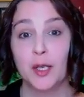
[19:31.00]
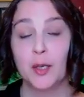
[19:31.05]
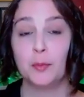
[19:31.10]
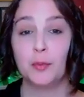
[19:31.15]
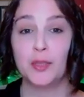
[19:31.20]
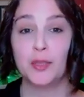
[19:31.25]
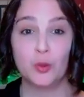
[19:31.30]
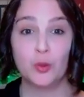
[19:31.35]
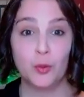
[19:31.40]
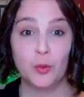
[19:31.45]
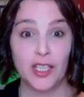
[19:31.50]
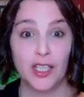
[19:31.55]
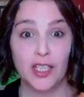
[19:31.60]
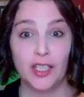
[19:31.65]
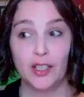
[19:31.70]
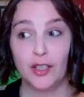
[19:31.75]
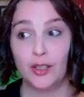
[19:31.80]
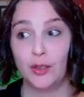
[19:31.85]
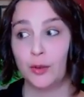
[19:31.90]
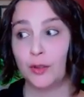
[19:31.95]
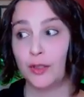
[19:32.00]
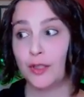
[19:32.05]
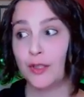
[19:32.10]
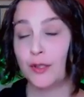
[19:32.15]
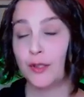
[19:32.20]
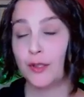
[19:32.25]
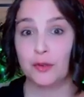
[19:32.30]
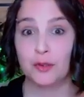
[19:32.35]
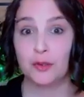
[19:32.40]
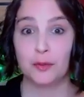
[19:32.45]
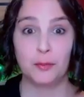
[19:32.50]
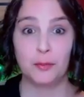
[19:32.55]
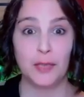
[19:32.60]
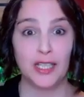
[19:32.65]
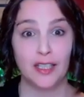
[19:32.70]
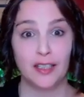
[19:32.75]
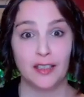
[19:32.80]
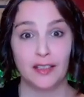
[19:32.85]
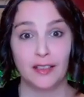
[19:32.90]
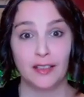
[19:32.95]
between your social
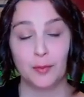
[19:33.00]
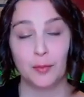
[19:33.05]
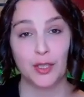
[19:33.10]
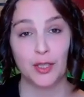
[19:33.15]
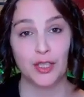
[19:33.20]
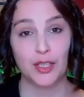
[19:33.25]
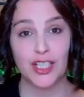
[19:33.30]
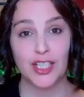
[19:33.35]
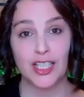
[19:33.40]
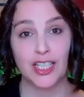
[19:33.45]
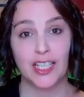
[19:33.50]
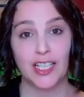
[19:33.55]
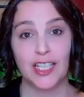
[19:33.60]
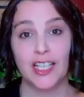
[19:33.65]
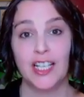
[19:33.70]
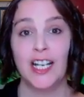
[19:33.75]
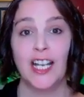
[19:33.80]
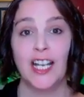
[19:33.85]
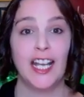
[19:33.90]
media person